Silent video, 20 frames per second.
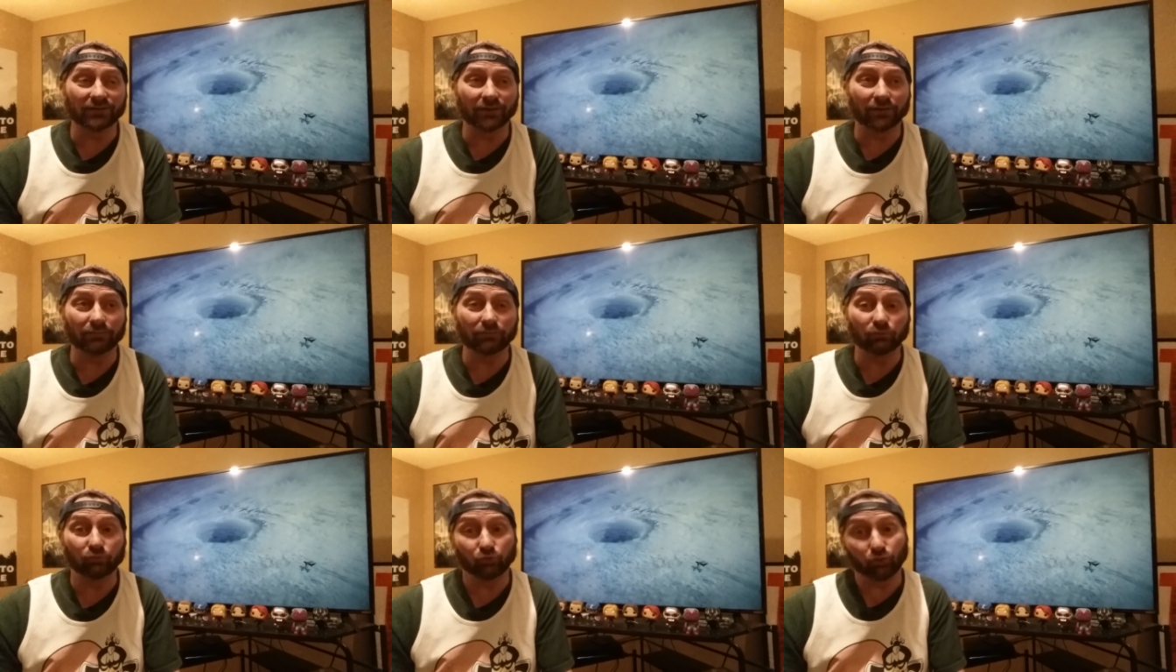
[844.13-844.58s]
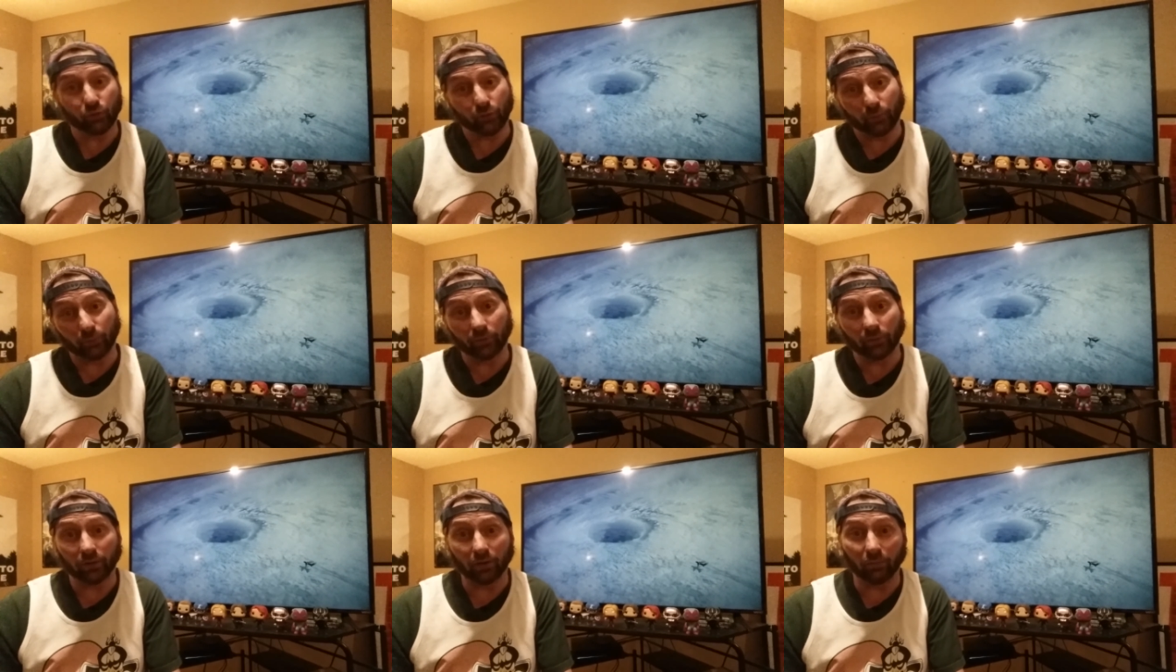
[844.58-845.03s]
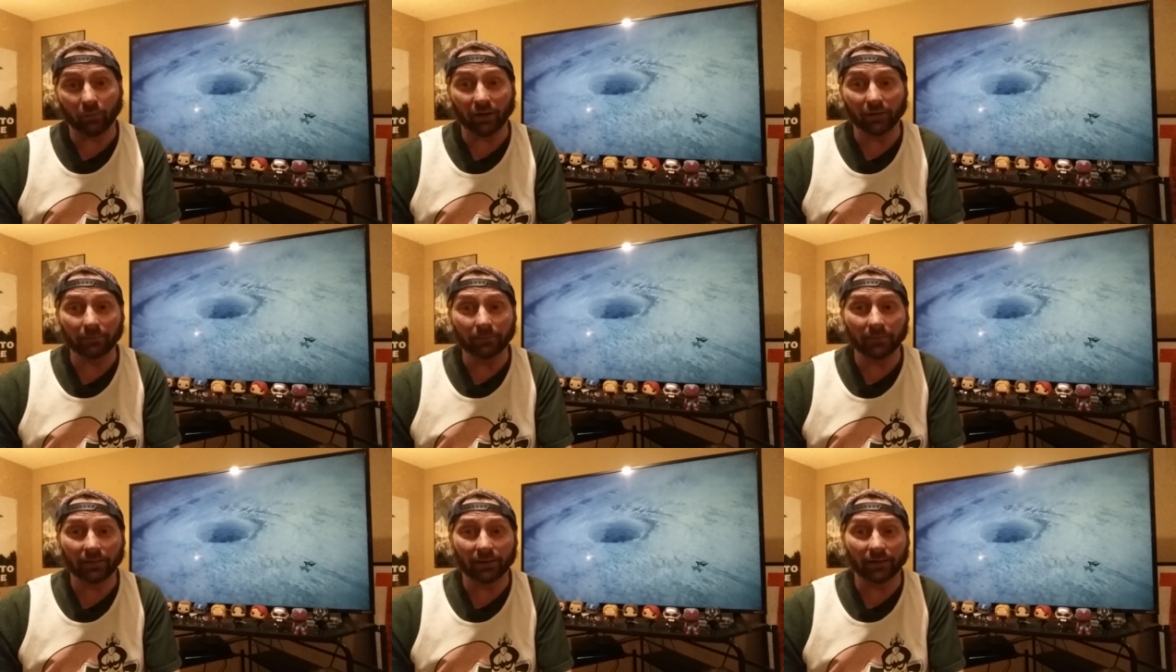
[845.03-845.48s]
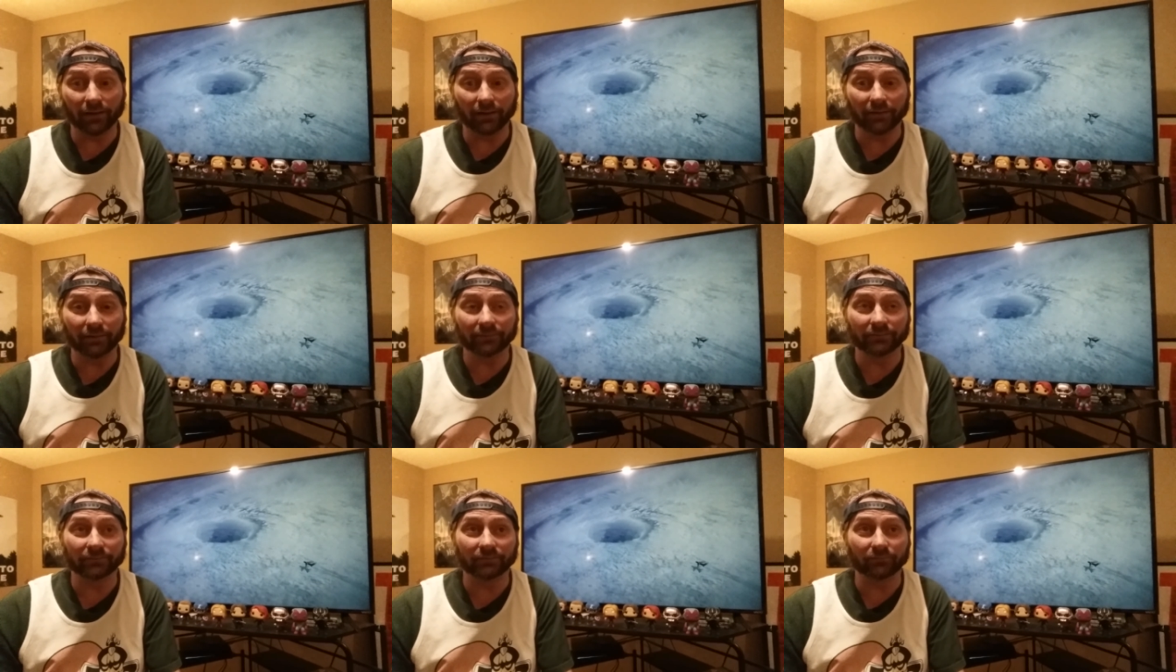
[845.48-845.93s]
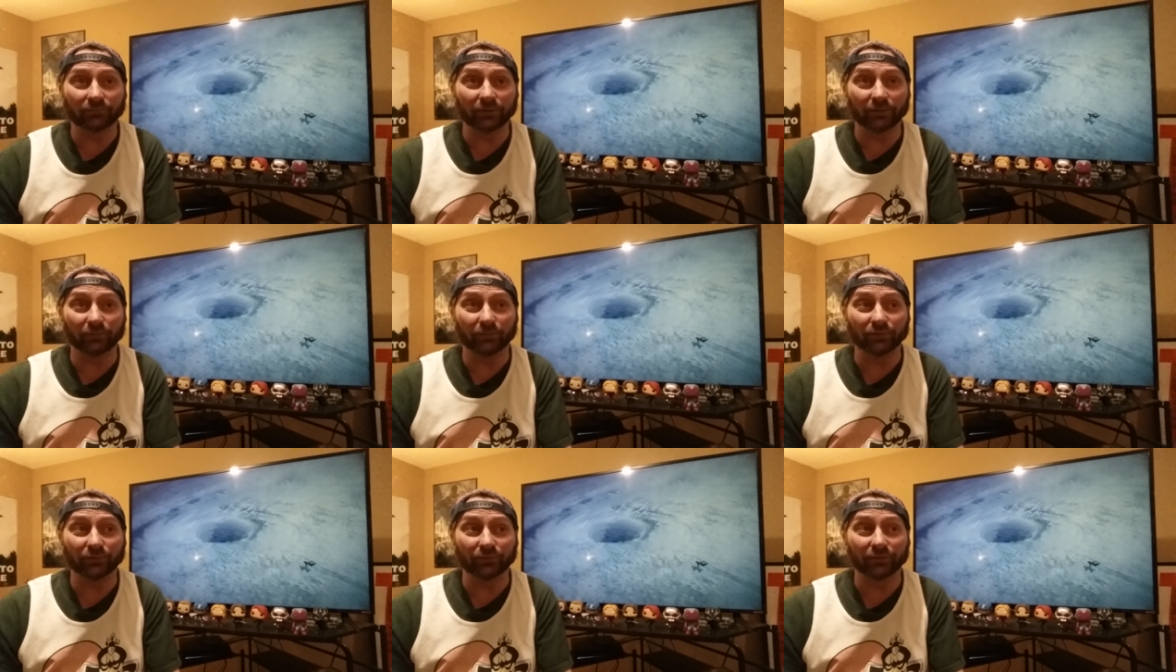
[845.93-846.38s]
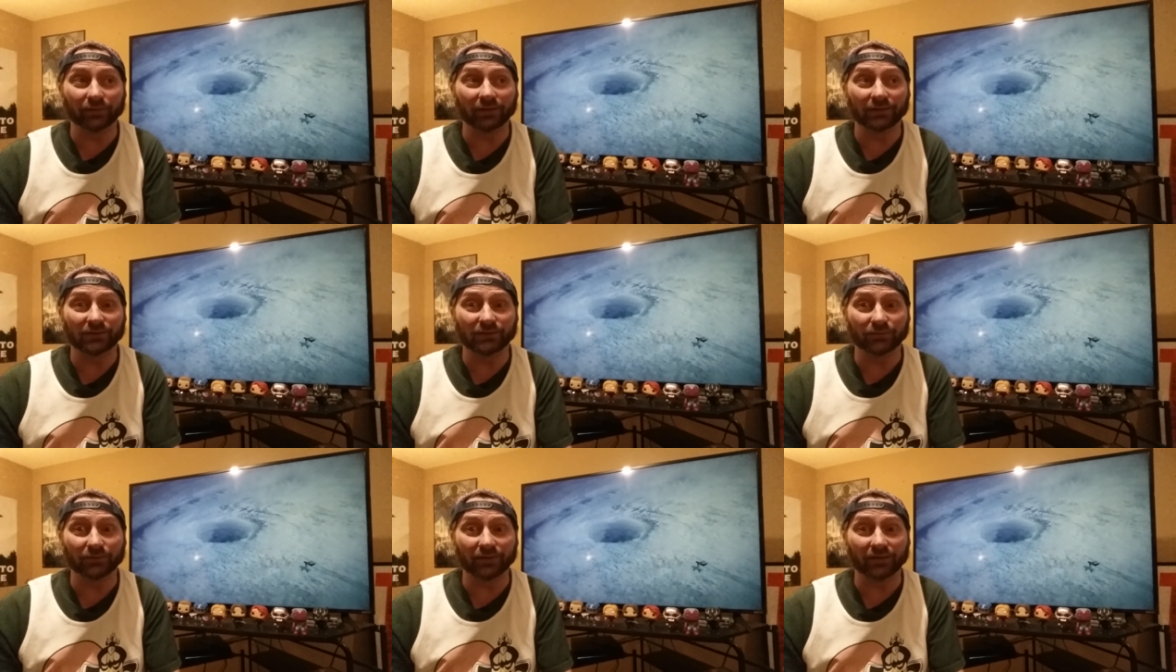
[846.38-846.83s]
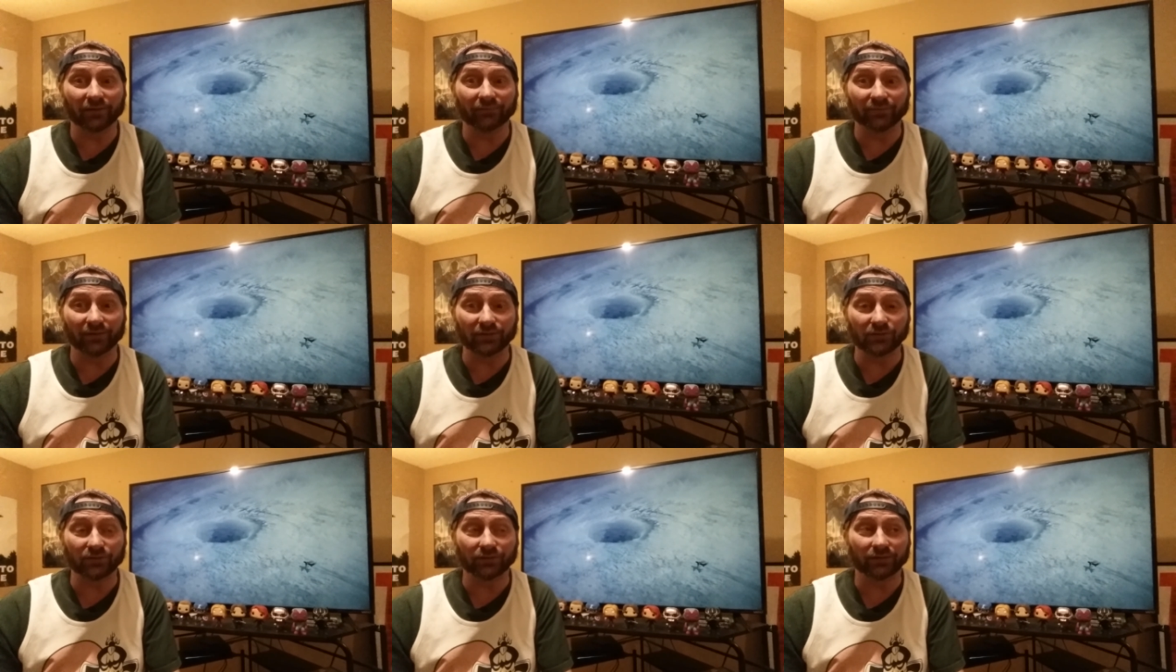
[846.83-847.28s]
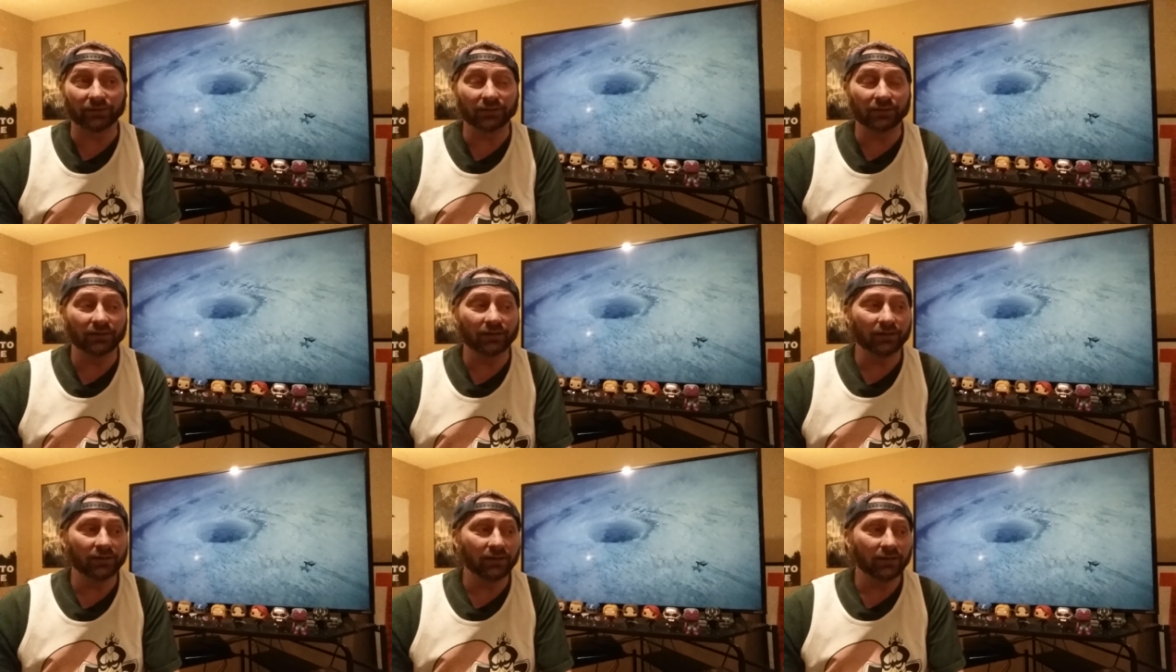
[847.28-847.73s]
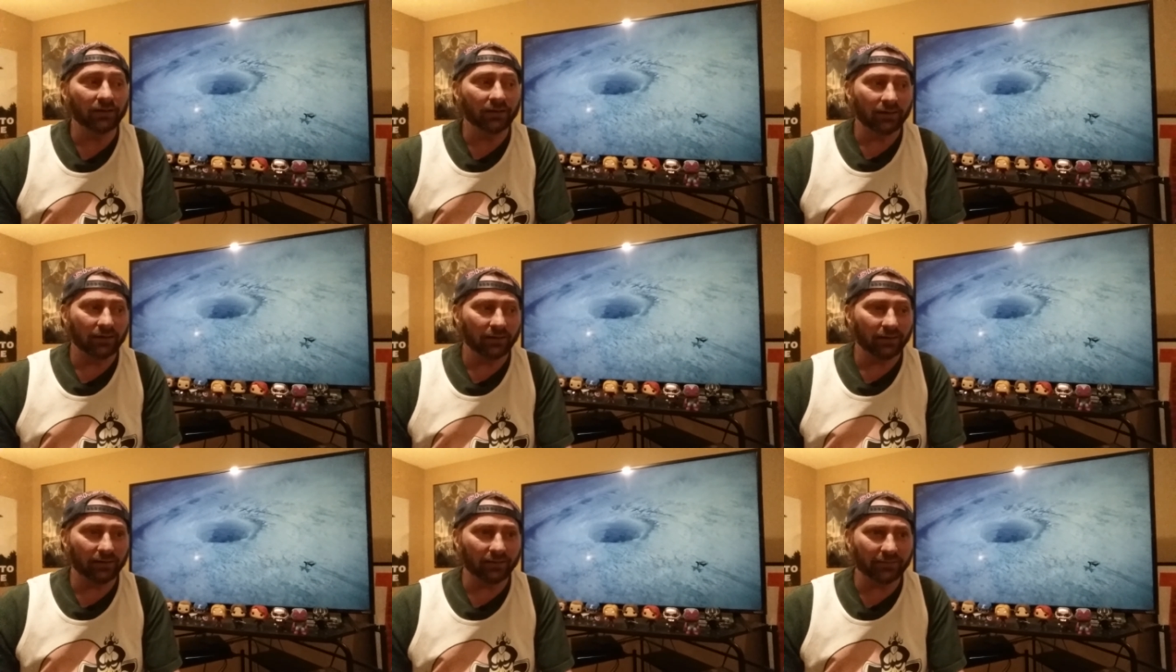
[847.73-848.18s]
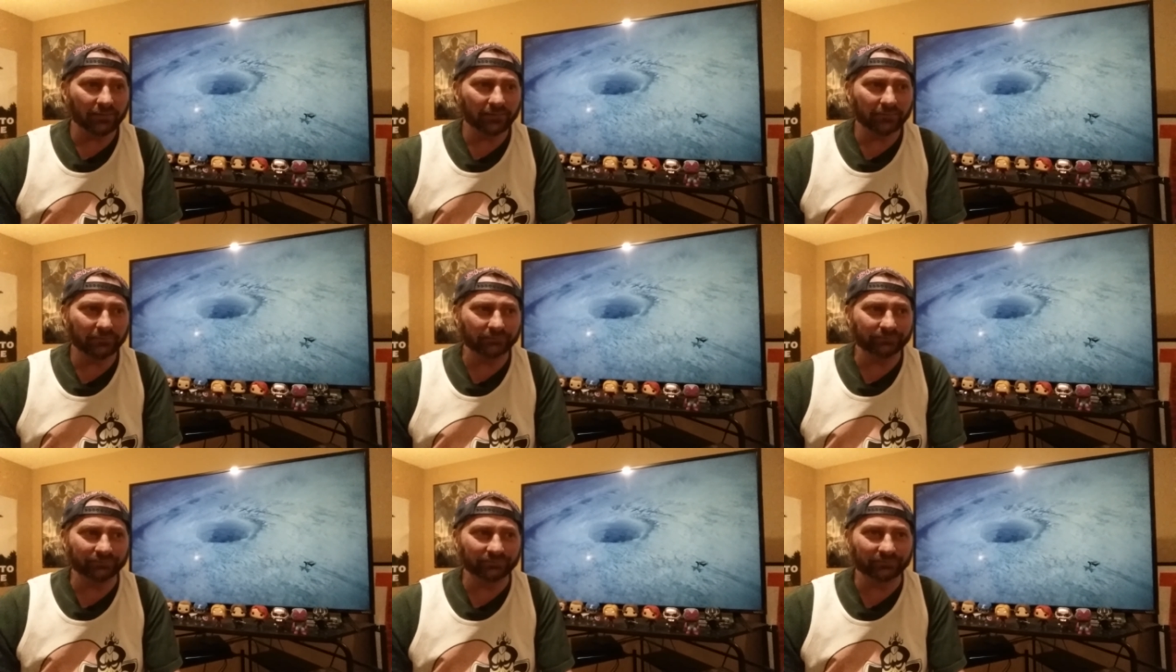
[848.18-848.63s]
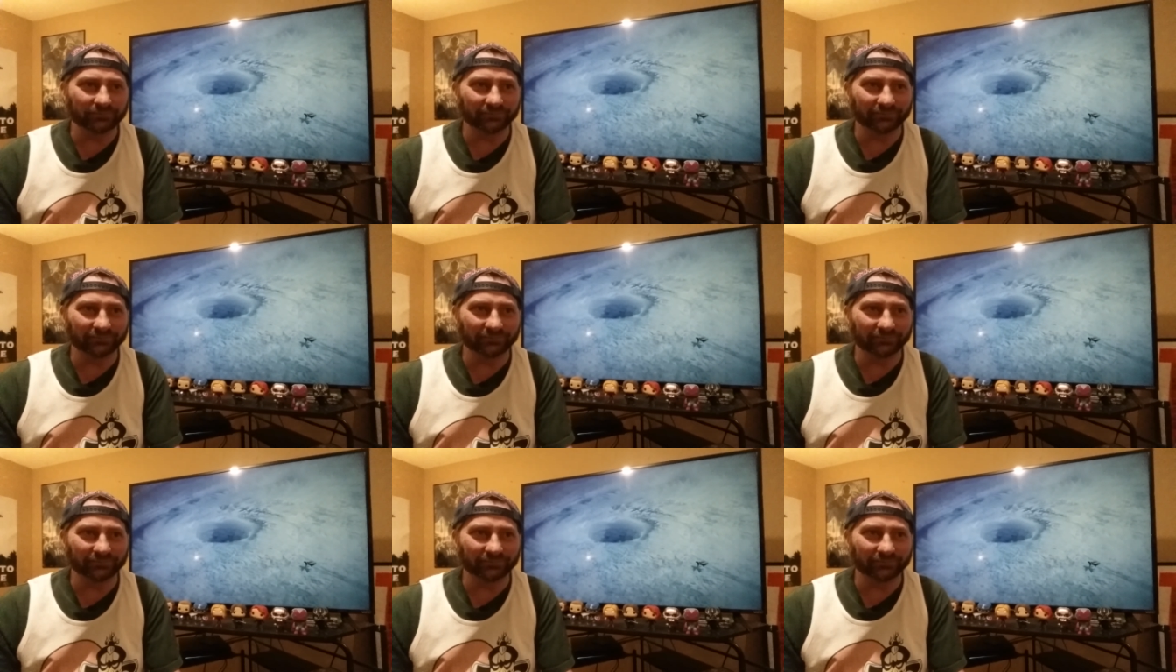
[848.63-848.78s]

So, oh well, uh, we will get to it eventually. Um,